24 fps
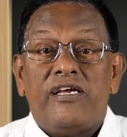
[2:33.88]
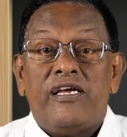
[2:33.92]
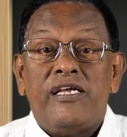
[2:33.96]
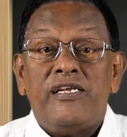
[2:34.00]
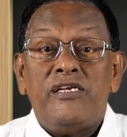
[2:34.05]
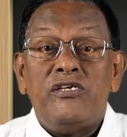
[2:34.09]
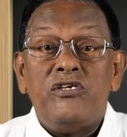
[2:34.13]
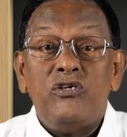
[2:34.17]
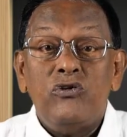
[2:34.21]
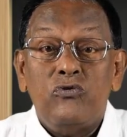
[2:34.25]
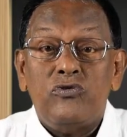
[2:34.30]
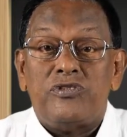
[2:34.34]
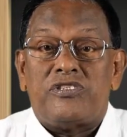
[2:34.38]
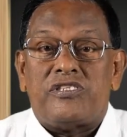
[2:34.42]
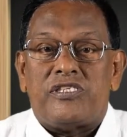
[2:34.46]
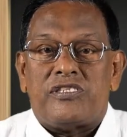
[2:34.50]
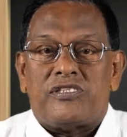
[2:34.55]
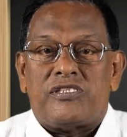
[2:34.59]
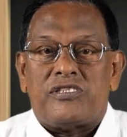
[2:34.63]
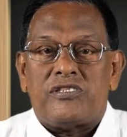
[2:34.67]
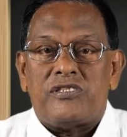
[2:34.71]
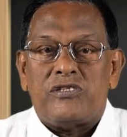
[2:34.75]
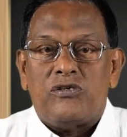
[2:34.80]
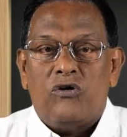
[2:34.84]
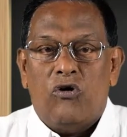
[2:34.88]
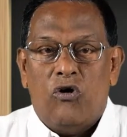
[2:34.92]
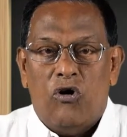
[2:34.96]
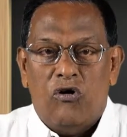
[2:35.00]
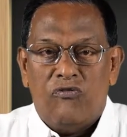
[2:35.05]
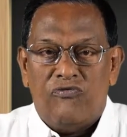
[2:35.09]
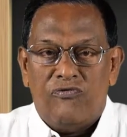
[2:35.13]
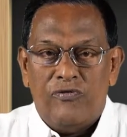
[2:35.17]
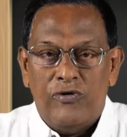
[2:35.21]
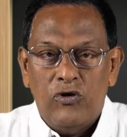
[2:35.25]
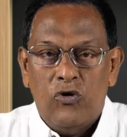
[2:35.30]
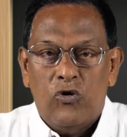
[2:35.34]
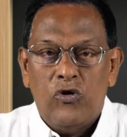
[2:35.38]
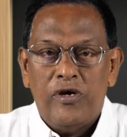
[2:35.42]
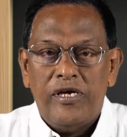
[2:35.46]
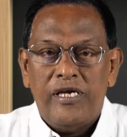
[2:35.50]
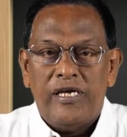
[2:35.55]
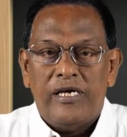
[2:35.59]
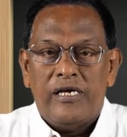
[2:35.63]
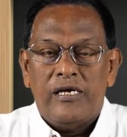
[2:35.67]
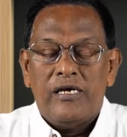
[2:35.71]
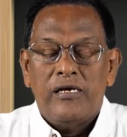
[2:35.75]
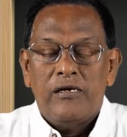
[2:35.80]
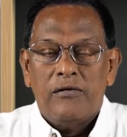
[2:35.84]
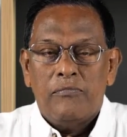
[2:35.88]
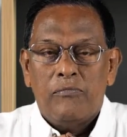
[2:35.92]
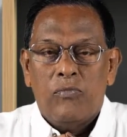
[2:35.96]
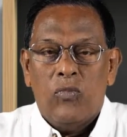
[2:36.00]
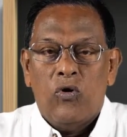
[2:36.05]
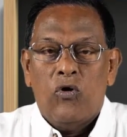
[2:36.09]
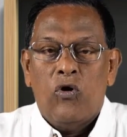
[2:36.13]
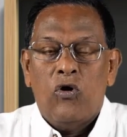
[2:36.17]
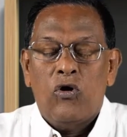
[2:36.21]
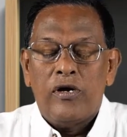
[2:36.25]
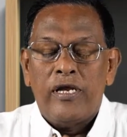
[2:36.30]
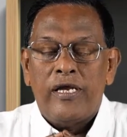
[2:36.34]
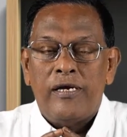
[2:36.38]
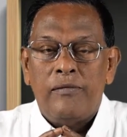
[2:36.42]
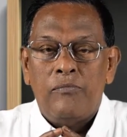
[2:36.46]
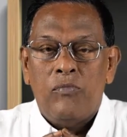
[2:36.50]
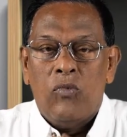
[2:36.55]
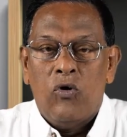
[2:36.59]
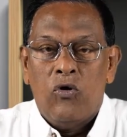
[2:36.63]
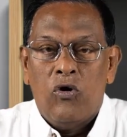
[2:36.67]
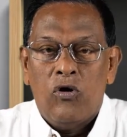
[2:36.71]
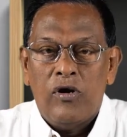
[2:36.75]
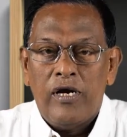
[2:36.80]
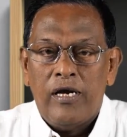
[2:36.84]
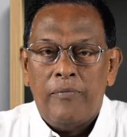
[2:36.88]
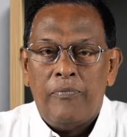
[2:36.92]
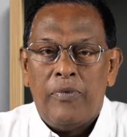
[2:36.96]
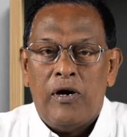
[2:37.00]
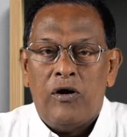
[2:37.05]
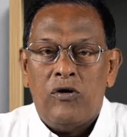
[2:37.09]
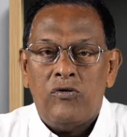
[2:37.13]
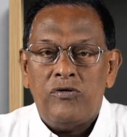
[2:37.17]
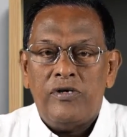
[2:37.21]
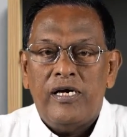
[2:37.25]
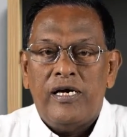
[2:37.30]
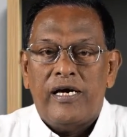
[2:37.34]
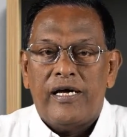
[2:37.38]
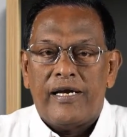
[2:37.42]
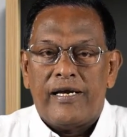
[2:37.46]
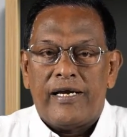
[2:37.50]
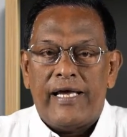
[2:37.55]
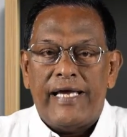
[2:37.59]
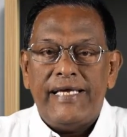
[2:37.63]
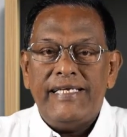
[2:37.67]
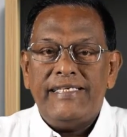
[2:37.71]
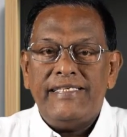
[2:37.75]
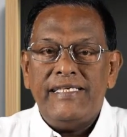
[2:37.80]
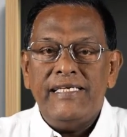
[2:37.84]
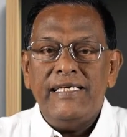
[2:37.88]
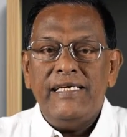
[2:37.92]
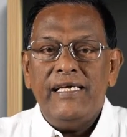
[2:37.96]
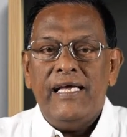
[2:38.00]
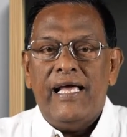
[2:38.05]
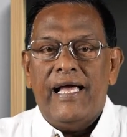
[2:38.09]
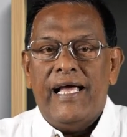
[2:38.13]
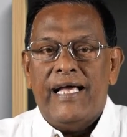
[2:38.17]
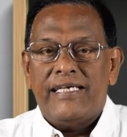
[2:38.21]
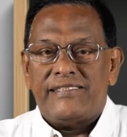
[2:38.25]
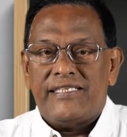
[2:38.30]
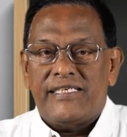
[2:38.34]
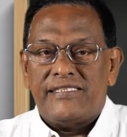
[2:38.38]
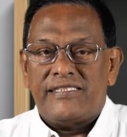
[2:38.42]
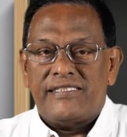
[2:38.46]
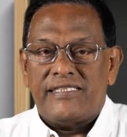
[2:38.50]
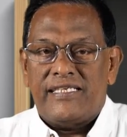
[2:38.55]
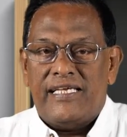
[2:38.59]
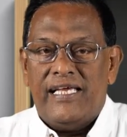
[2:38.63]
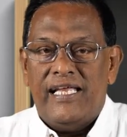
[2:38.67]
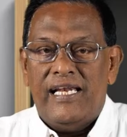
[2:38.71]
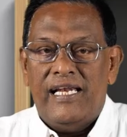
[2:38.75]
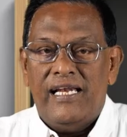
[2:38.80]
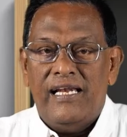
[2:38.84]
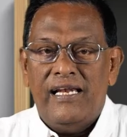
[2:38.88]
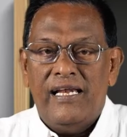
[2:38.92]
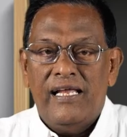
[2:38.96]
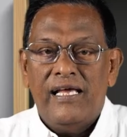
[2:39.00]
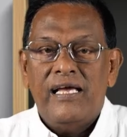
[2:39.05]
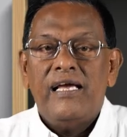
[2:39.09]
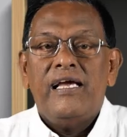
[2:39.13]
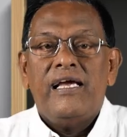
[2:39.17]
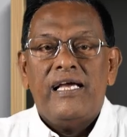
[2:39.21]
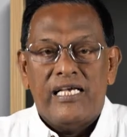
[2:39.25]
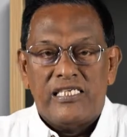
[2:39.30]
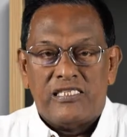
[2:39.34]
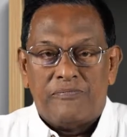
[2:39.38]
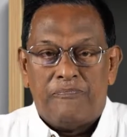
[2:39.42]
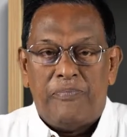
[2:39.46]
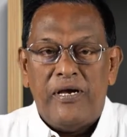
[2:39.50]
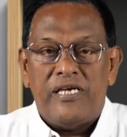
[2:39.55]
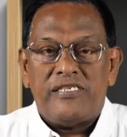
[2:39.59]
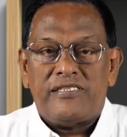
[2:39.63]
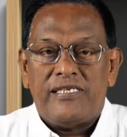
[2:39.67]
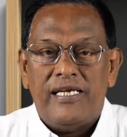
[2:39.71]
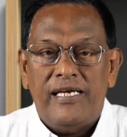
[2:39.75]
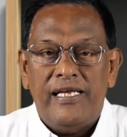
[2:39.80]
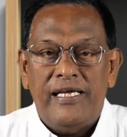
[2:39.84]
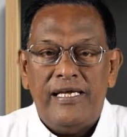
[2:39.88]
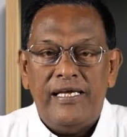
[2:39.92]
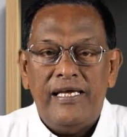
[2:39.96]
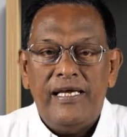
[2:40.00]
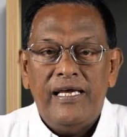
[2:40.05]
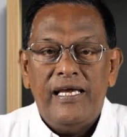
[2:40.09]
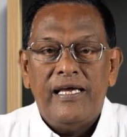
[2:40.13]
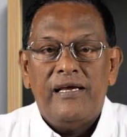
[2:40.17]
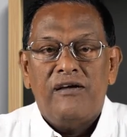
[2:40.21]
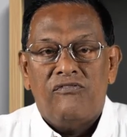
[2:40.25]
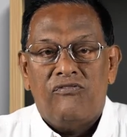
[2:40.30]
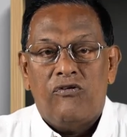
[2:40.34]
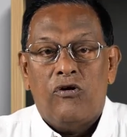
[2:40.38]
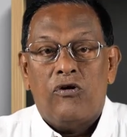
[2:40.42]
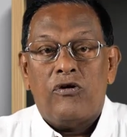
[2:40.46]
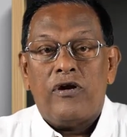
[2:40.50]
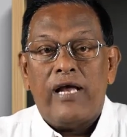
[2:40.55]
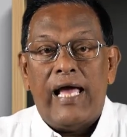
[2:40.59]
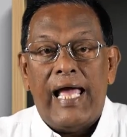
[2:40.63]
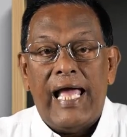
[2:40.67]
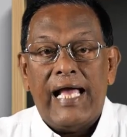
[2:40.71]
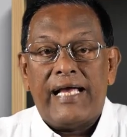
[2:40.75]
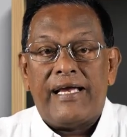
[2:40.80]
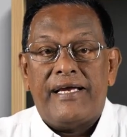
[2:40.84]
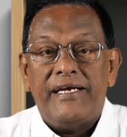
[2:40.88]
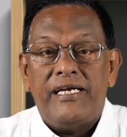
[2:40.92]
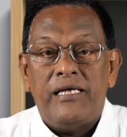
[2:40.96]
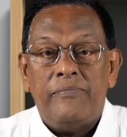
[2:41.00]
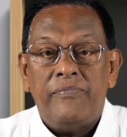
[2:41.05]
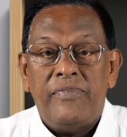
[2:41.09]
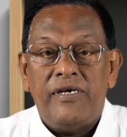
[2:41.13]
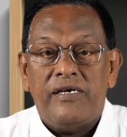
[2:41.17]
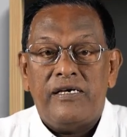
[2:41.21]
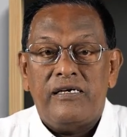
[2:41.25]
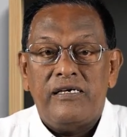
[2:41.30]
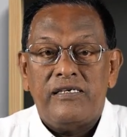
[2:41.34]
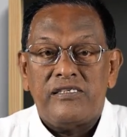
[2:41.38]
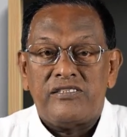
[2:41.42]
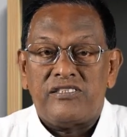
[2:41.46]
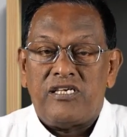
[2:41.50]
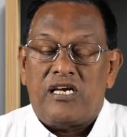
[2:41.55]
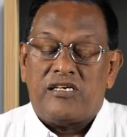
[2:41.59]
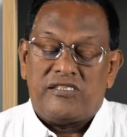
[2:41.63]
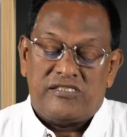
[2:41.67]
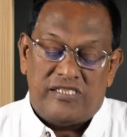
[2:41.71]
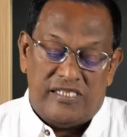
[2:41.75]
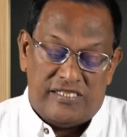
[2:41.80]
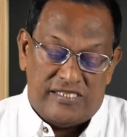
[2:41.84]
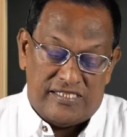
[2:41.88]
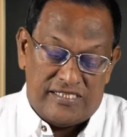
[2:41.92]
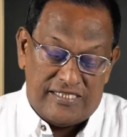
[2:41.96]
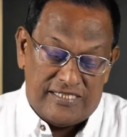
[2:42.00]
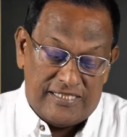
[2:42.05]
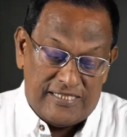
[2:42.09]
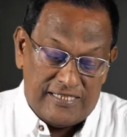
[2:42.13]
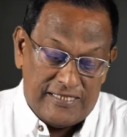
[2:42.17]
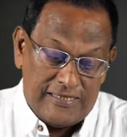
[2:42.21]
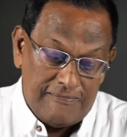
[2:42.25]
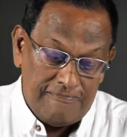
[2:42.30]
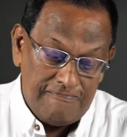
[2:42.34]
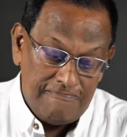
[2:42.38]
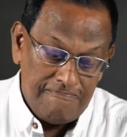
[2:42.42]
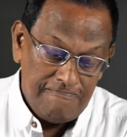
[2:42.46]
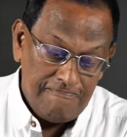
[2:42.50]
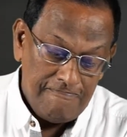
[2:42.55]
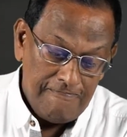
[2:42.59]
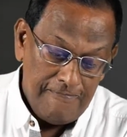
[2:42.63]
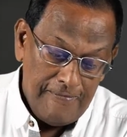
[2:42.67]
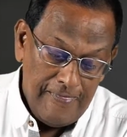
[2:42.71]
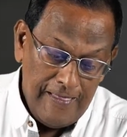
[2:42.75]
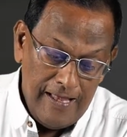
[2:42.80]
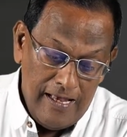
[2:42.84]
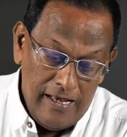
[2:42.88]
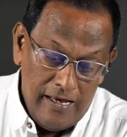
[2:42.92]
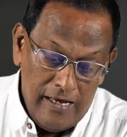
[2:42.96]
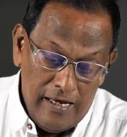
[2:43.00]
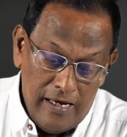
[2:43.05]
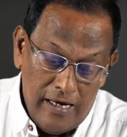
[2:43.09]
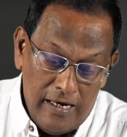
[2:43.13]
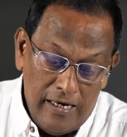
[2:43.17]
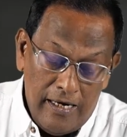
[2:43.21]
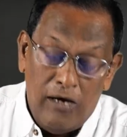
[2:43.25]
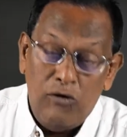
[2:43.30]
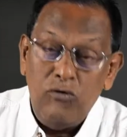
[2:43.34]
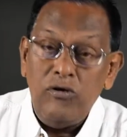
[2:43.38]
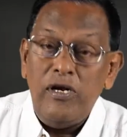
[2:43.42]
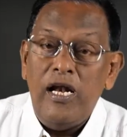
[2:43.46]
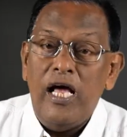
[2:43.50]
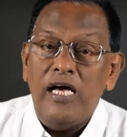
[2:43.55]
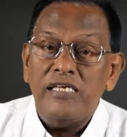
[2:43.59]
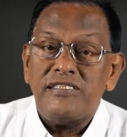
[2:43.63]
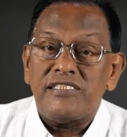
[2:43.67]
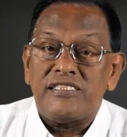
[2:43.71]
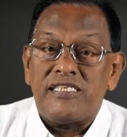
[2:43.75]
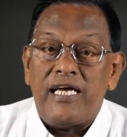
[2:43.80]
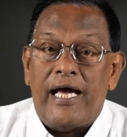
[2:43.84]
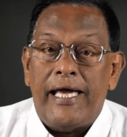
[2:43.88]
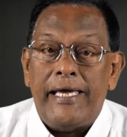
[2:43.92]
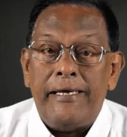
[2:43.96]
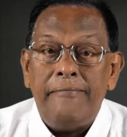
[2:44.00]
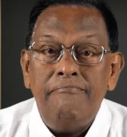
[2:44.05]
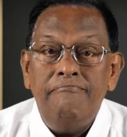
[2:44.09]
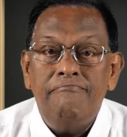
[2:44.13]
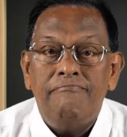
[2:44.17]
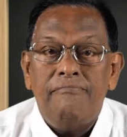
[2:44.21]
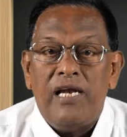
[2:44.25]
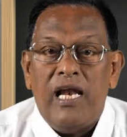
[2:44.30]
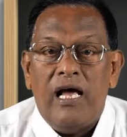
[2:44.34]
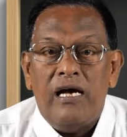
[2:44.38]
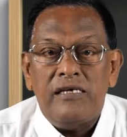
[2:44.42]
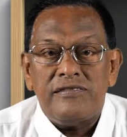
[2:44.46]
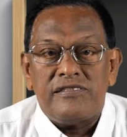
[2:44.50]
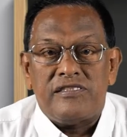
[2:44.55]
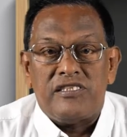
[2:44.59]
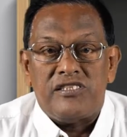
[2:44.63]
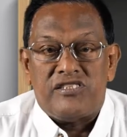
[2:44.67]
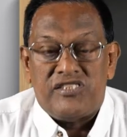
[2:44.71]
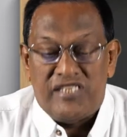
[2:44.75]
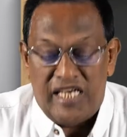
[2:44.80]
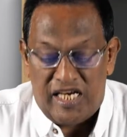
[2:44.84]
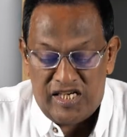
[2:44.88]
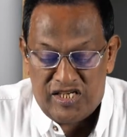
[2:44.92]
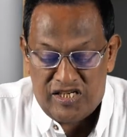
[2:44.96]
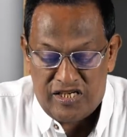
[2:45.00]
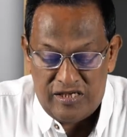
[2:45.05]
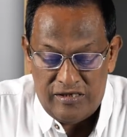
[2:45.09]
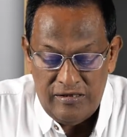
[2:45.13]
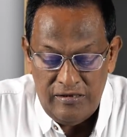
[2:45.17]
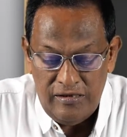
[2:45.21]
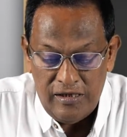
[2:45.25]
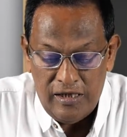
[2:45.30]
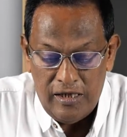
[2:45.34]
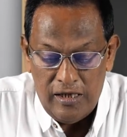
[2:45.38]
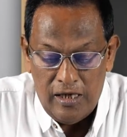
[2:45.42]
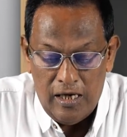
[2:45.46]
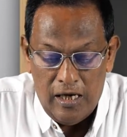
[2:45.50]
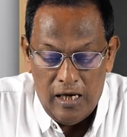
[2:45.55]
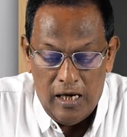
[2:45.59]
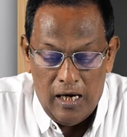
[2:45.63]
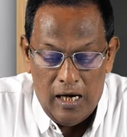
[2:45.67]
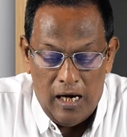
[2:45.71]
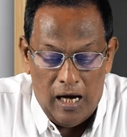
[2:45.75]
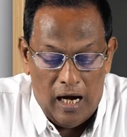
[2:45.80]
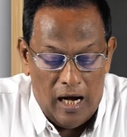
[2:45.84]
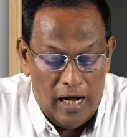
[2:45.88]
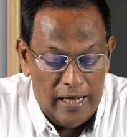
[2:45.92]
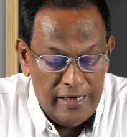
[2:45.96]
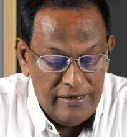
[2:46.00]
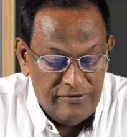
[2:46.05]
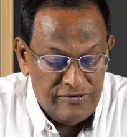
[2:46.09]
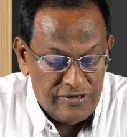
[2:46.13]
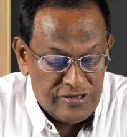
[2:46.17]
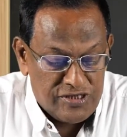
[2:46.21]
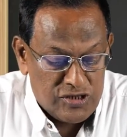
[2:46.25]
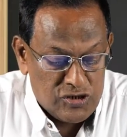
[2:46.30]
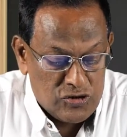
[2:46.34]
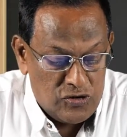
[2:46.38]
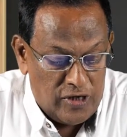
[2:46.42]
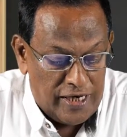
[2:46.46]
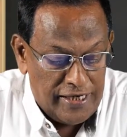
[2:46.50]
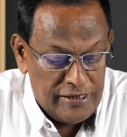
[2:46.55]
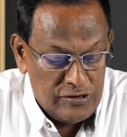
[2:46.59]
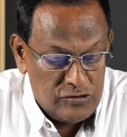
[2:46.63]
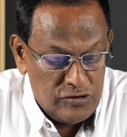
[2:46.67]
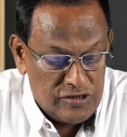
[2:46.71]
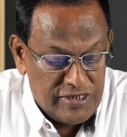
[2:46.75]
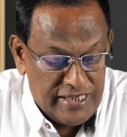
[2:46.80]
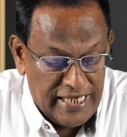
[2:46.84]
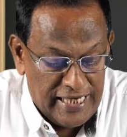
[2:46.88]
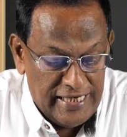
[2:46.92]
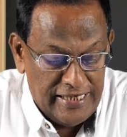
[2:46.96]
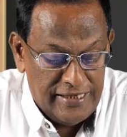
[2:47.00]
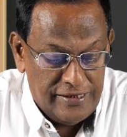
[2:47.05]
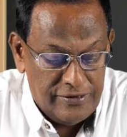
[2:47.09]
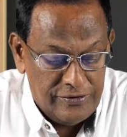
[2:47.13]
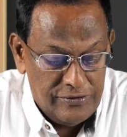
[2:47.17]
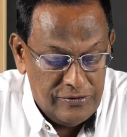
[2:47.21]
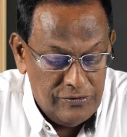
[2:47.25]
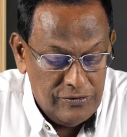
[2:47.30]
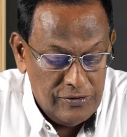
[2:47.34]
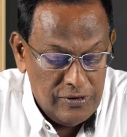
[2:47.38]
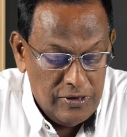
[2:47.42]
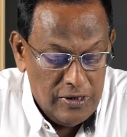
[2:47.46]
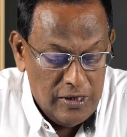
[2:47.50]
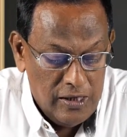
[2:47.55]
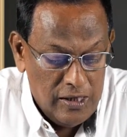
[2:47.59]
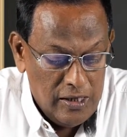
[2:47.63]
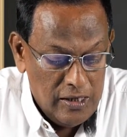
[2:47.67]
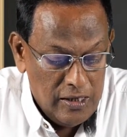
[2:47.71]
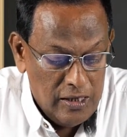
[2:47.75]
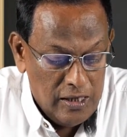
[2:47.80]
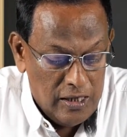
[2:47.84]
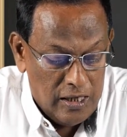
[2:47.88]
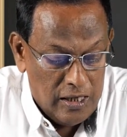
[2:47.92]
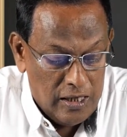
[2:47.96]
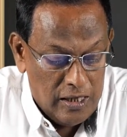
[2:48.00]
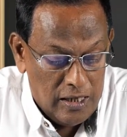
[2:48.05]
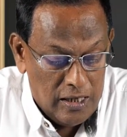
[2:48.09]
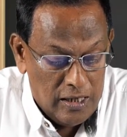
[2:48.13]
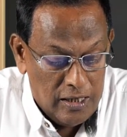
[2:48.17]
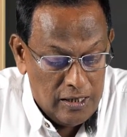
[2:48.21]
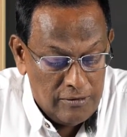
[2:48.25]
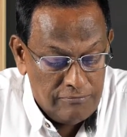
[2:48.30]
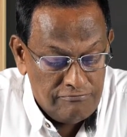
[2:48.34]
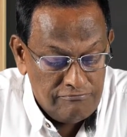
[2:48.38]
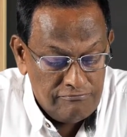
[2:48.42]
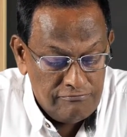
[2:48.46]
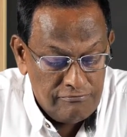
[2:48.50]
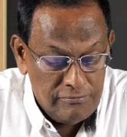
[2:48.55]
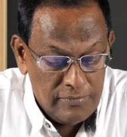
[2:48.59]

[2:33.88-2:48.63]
uses of knowing more and more about writing as a skill, especially for academic success. Now, last session, I was trying to tell you how